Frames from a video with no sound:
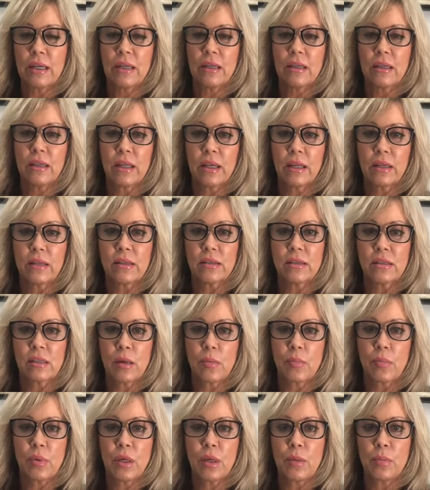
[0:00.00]
Things
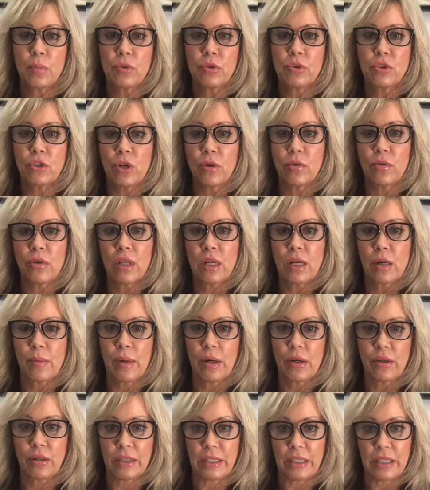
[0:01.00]
that people don't think
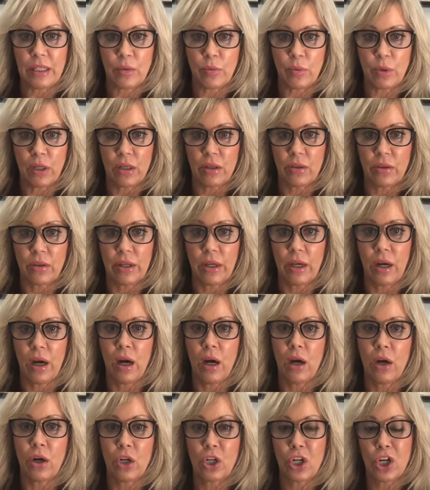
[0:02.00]
about cleaning weekly
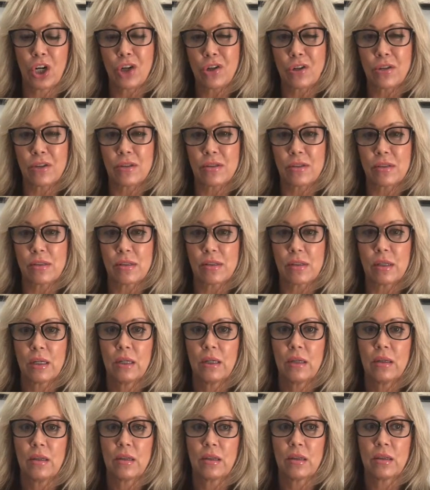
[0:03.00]
are curtains,
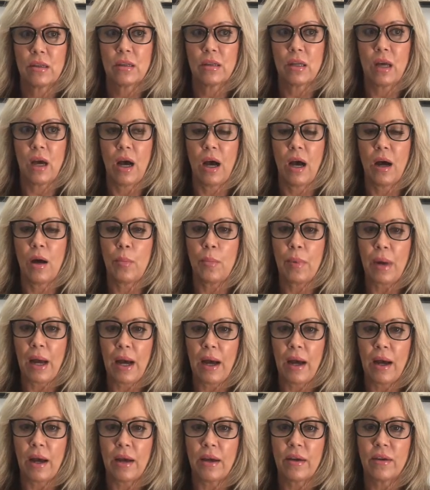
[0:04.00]
up
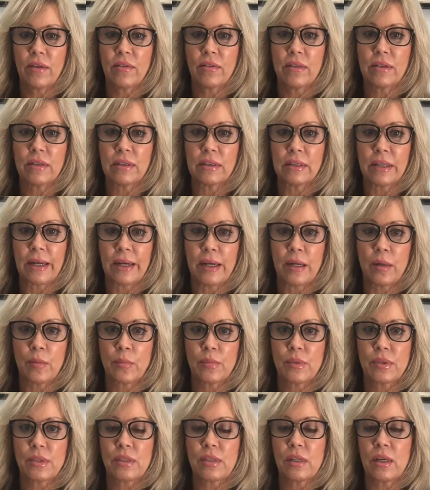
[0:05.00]
high,
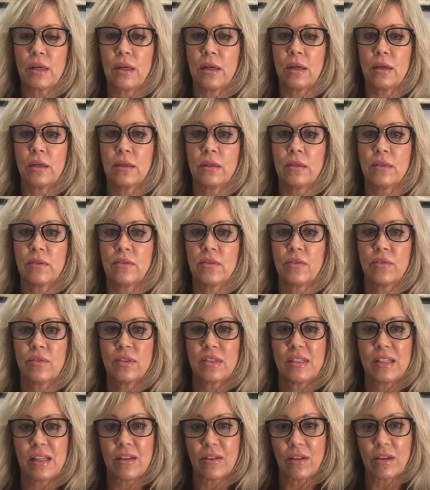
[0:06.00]
lamps, and
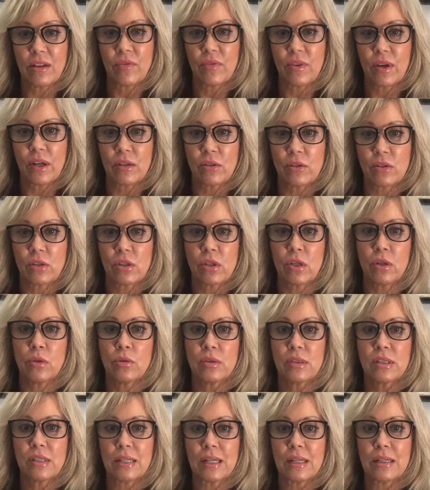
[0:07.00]
ceiling fans. Those
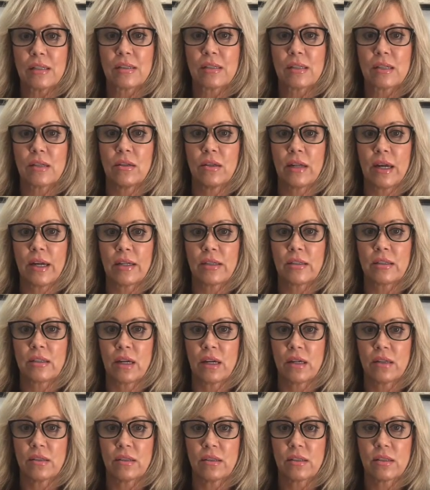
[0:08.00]
things collect
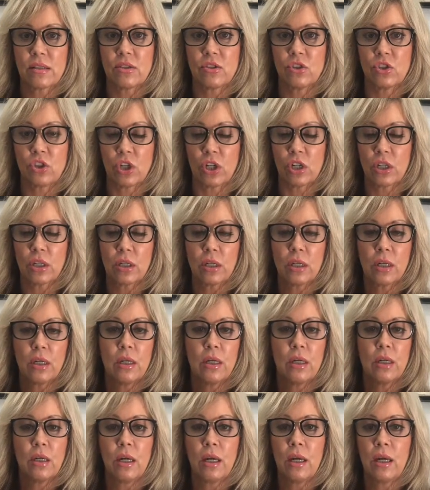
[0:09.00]
dust and dirt,
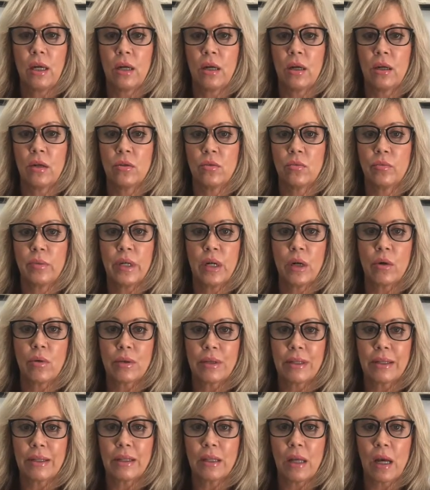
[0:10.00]
and we don't
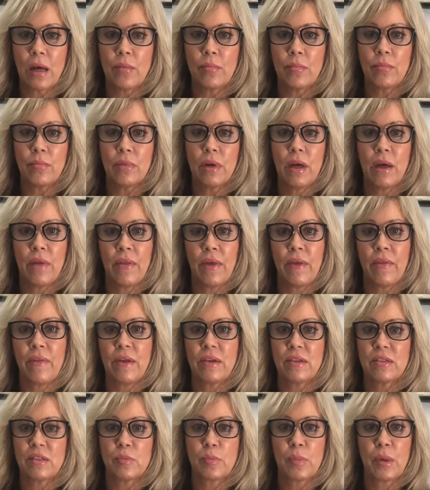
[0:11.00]
clean them, and then they
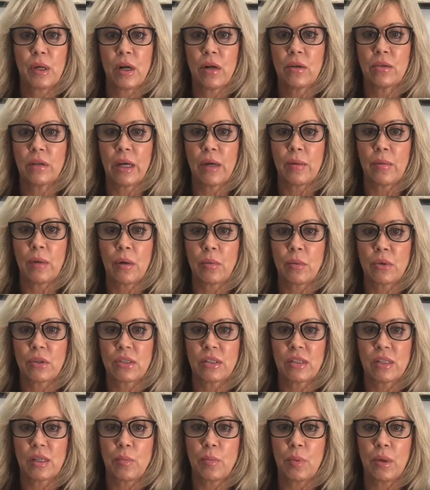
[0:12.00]
spin all night while we're
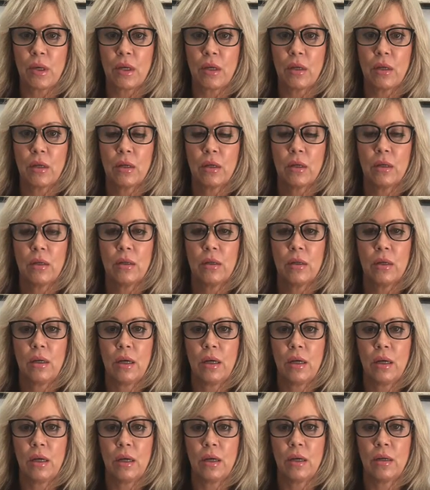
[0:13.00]
sleeping,
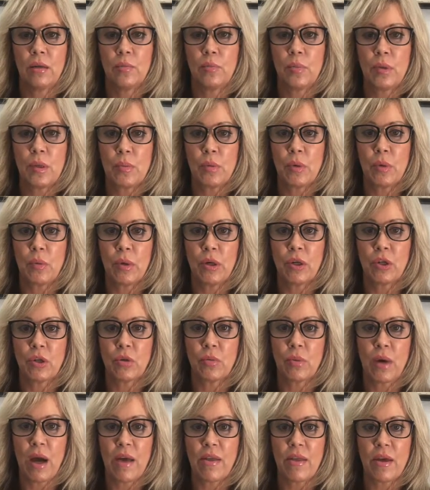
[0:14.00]
and people wonder
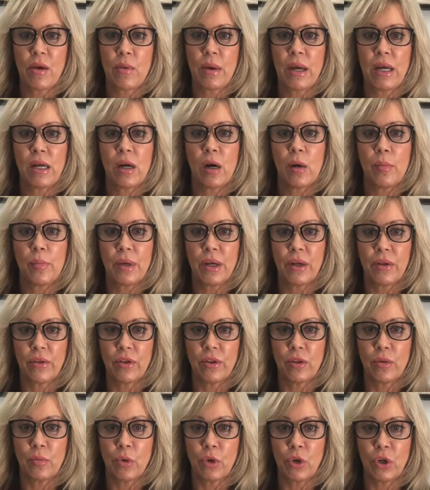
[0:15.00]
why they wake up ill in
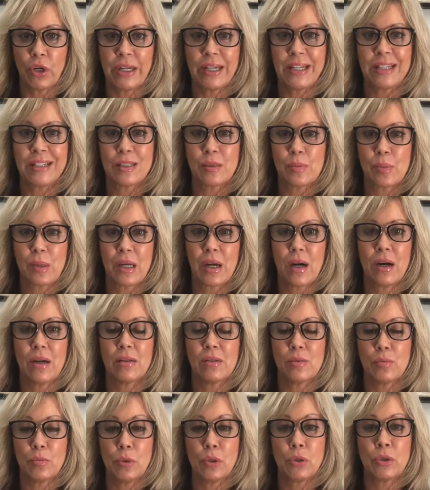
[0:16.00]
the morning. It's because
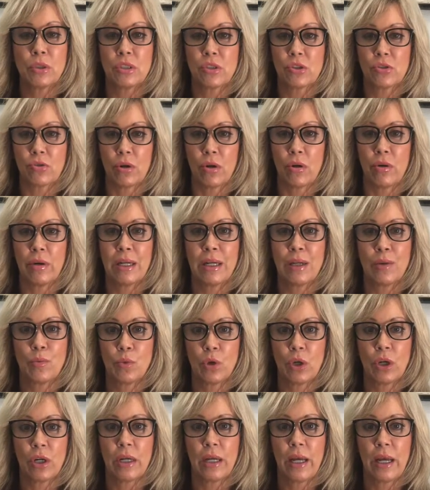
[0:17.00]
mold is growing and
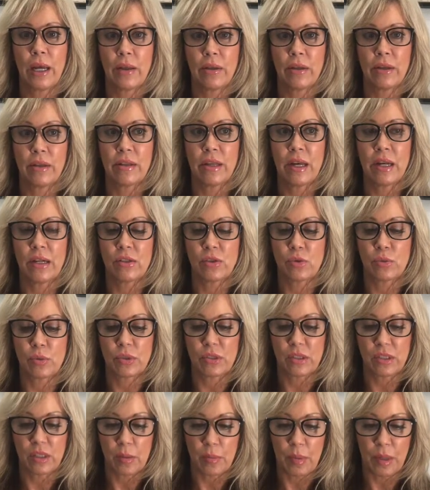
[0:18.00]
we're inhaling that as we're
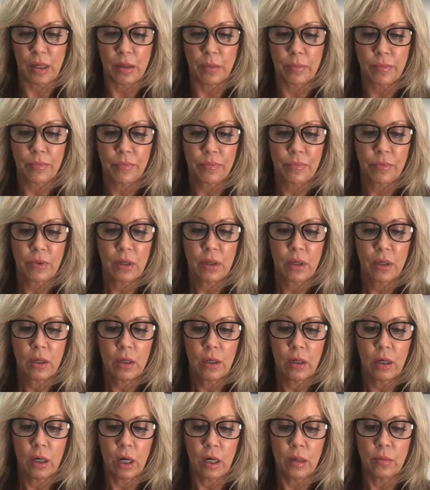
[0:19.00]
sleeping.
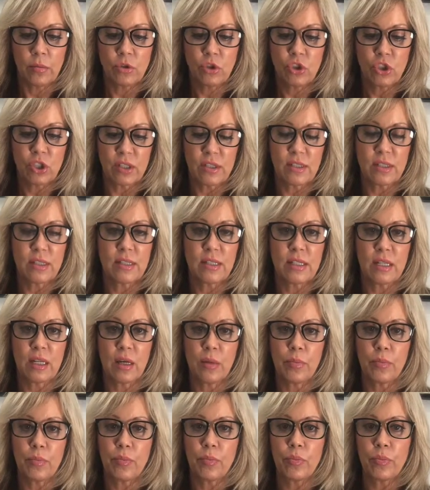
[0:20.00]
Just a tip,
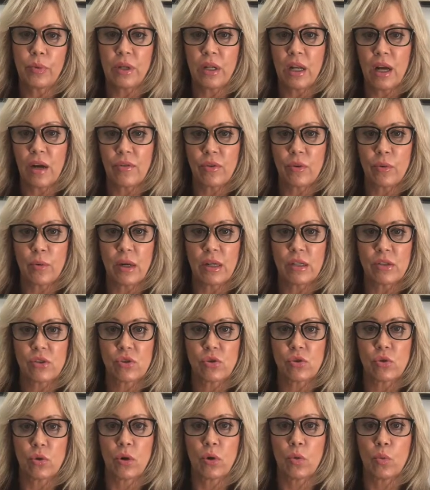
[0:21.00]
we never want to
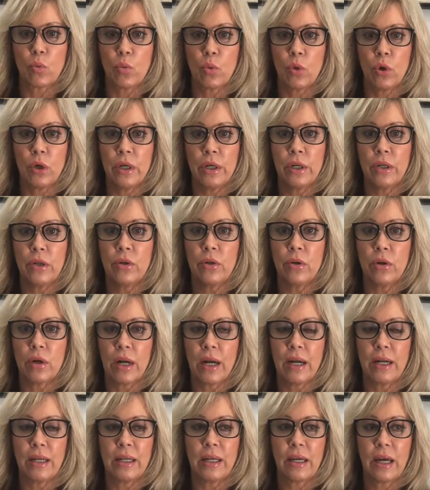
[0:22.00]
store wood or
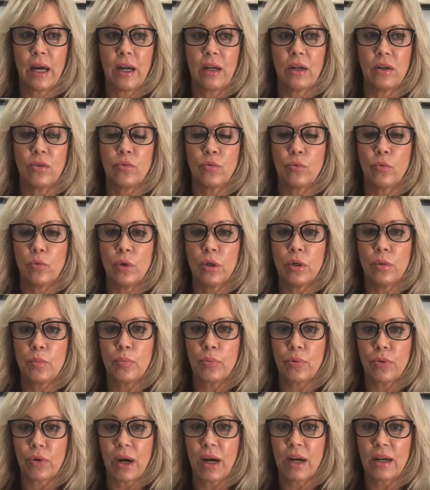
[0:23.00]
any kind of wood
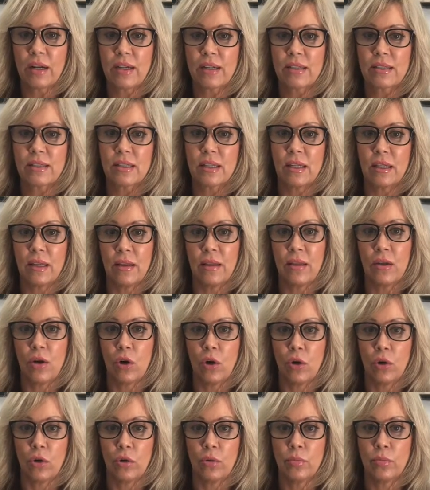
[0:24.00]
products in the
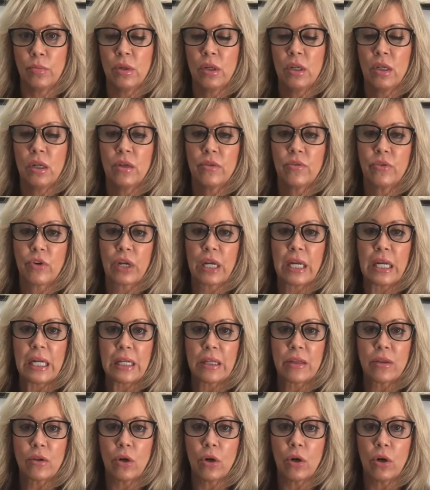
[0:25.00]
home for
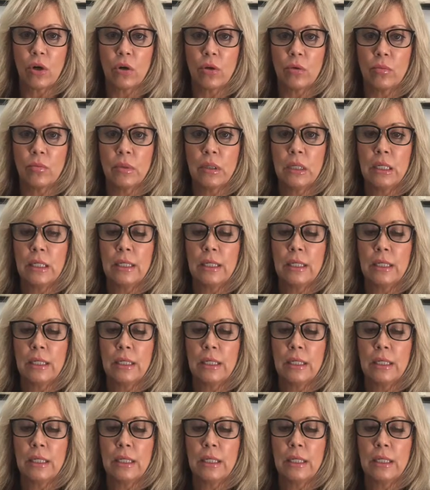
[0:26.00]
heating the home